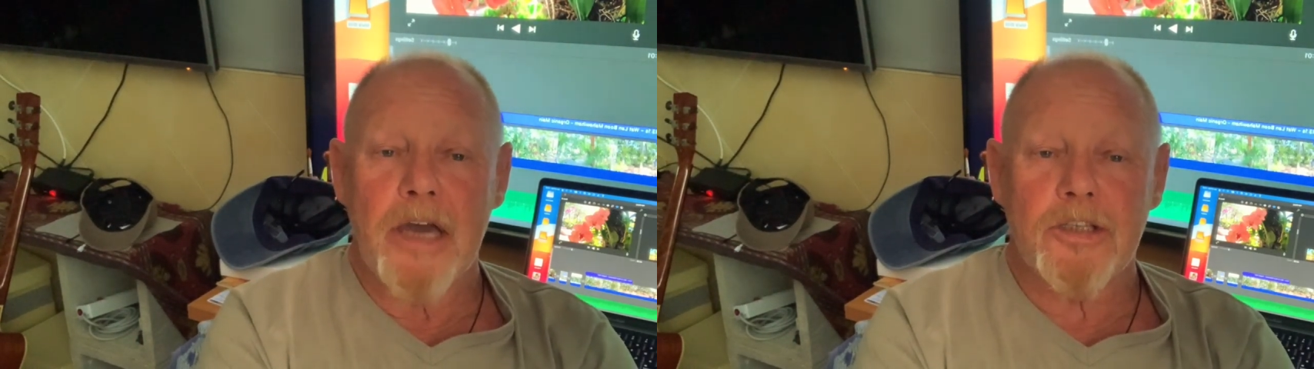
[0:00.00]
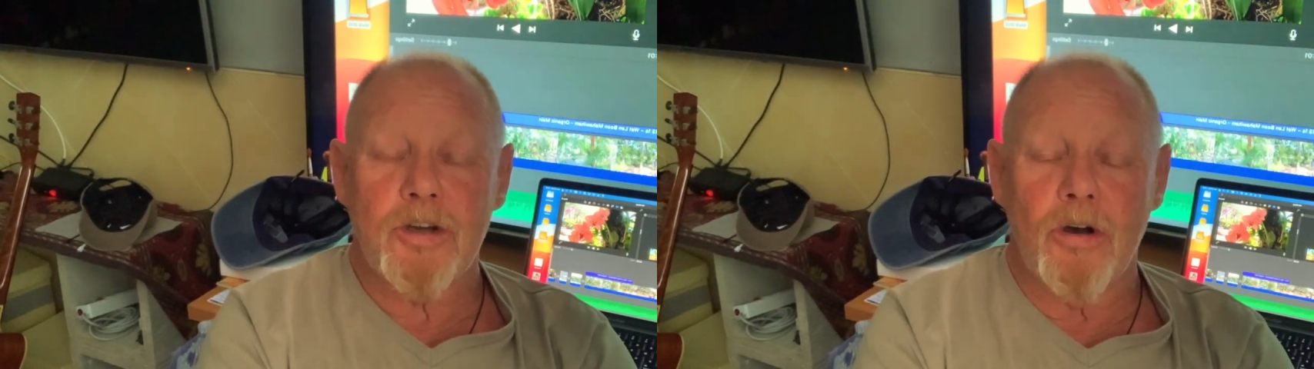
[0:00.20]

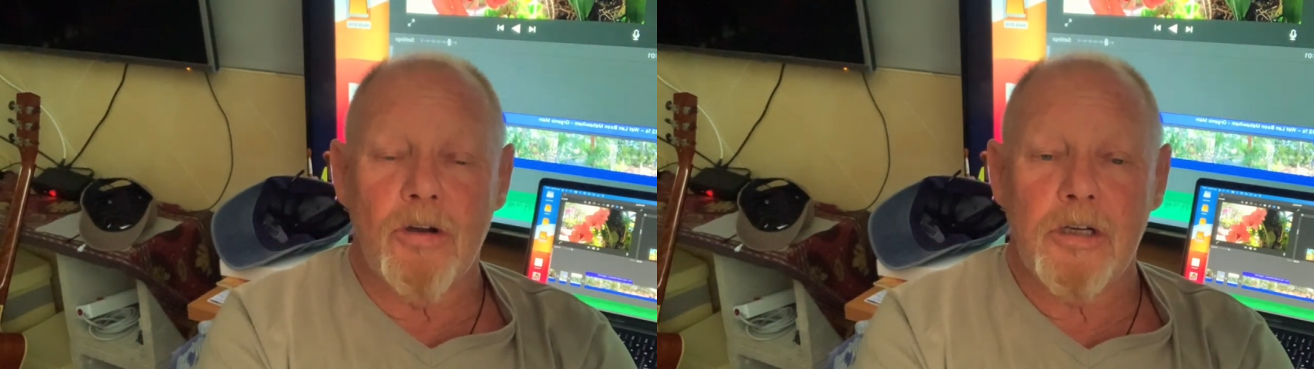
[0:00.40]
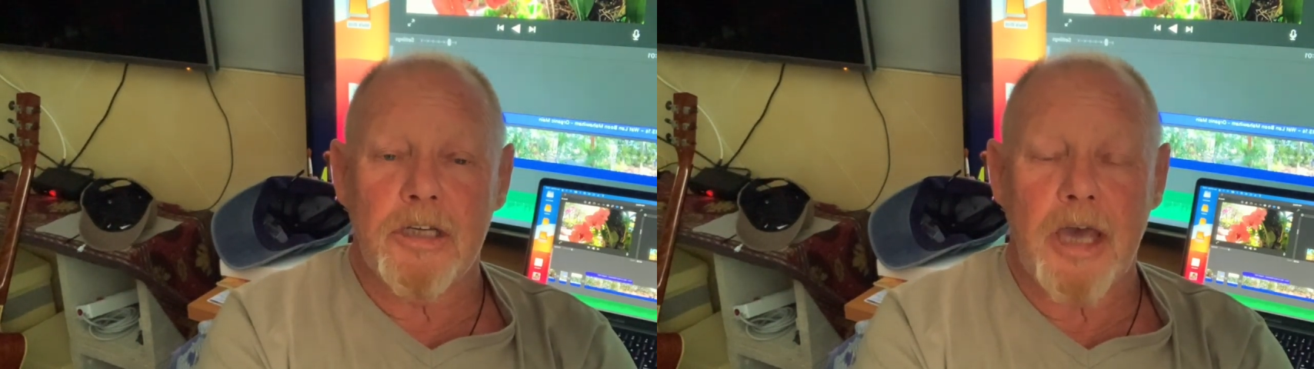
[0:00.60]

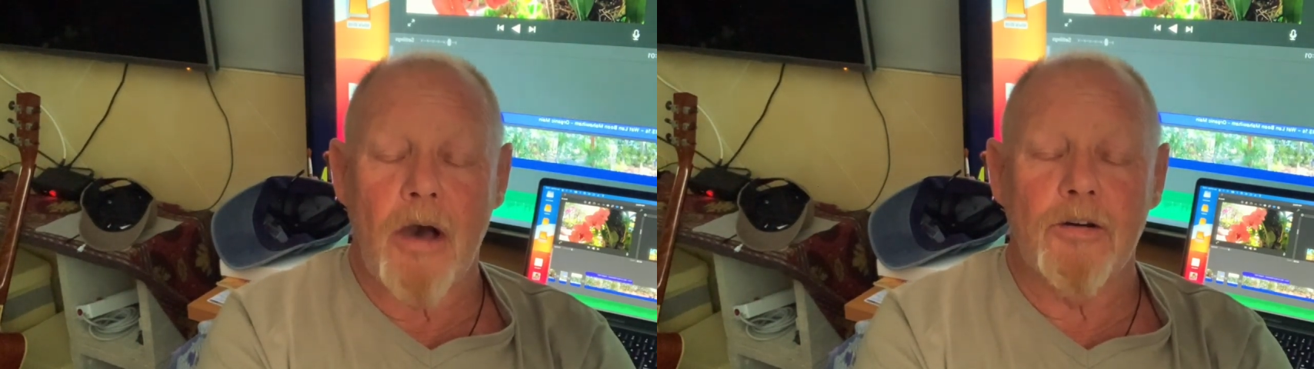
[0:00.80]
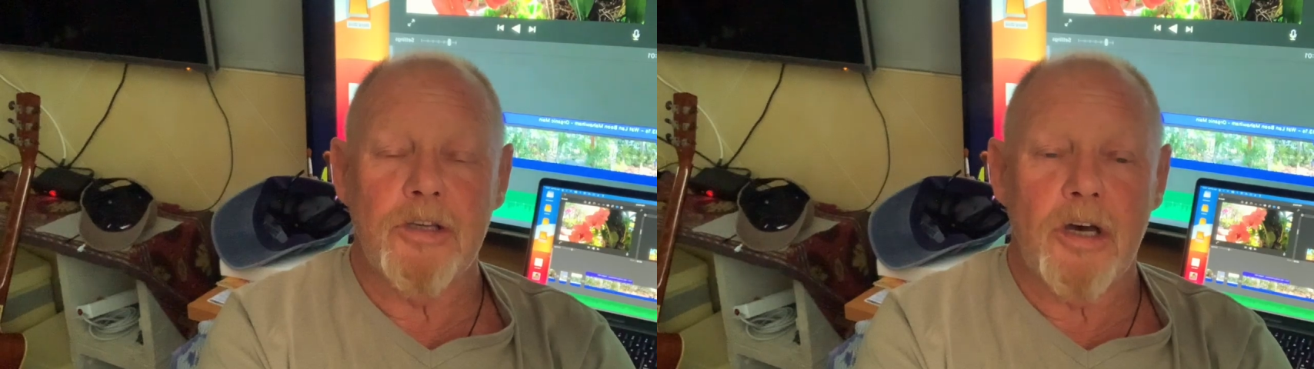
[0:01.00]
Chong
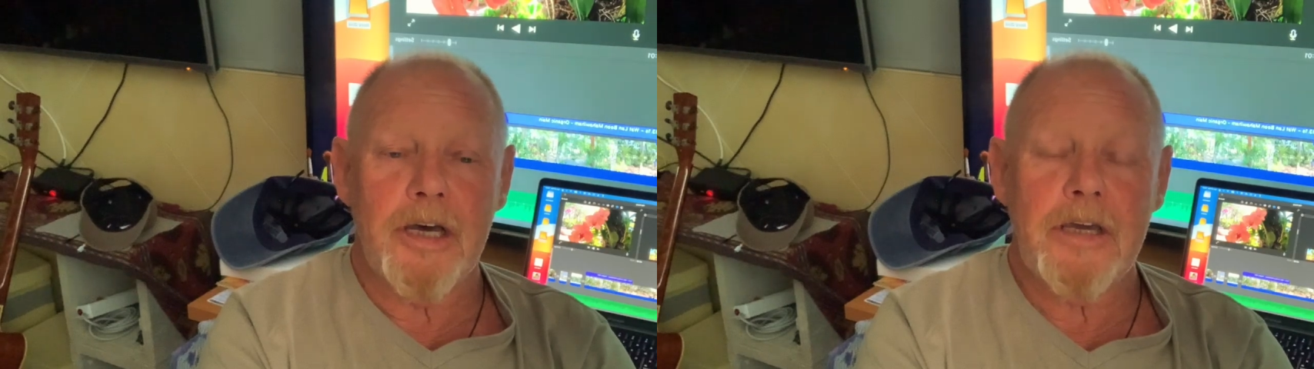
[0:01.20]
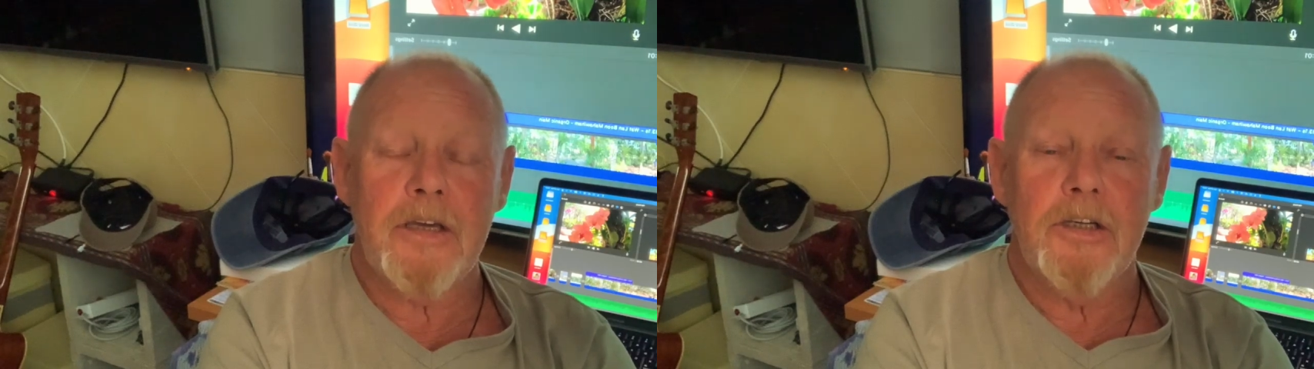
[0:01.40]

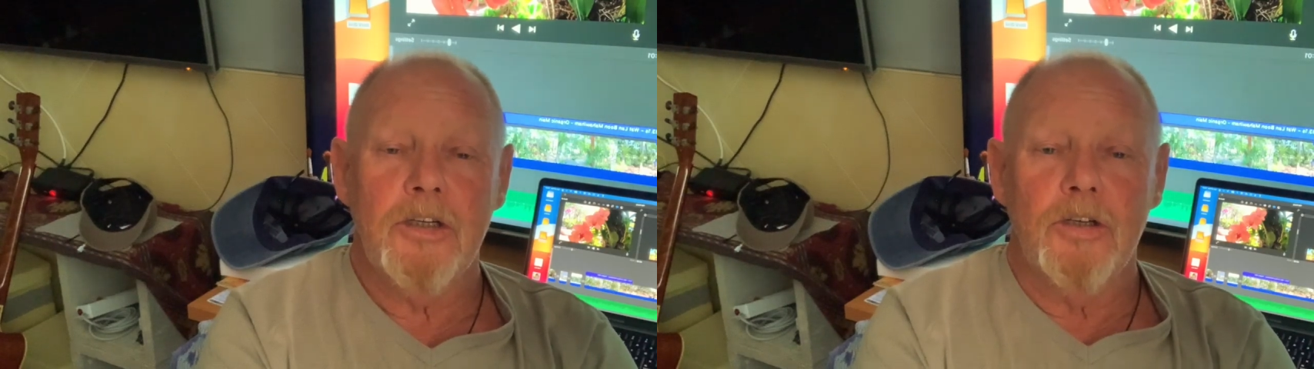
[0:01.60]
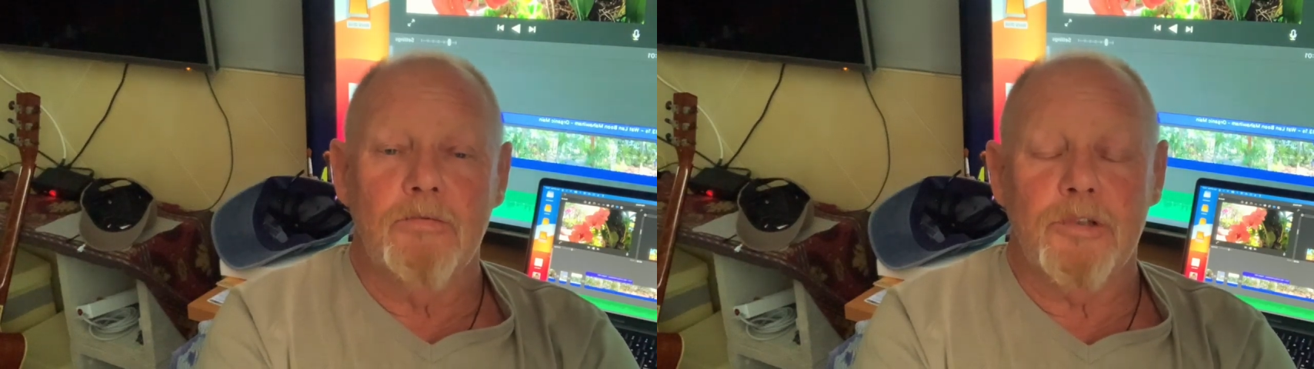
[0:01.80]
Khao
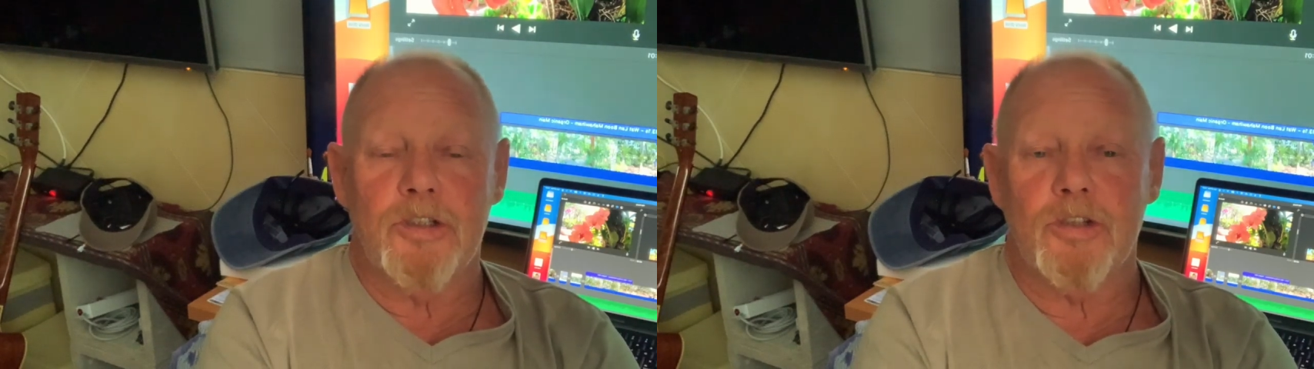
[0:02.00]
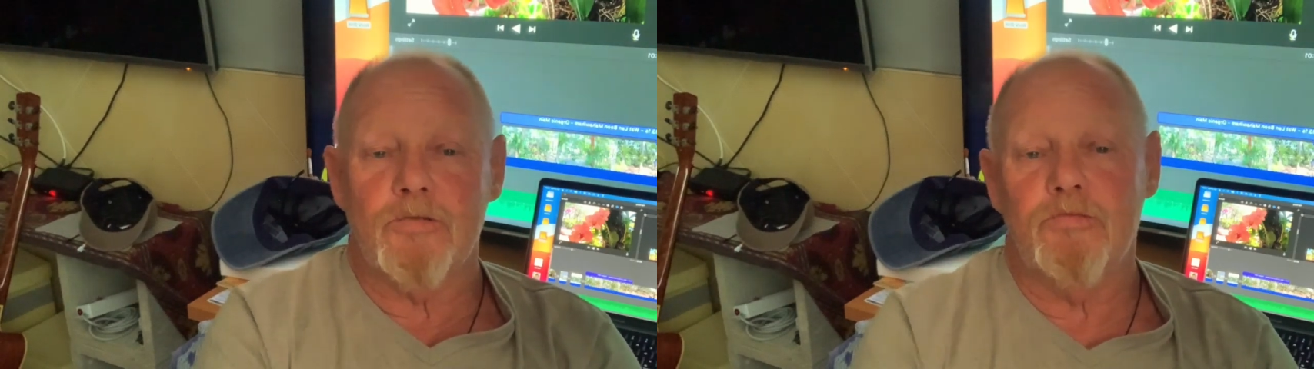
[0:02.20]
which is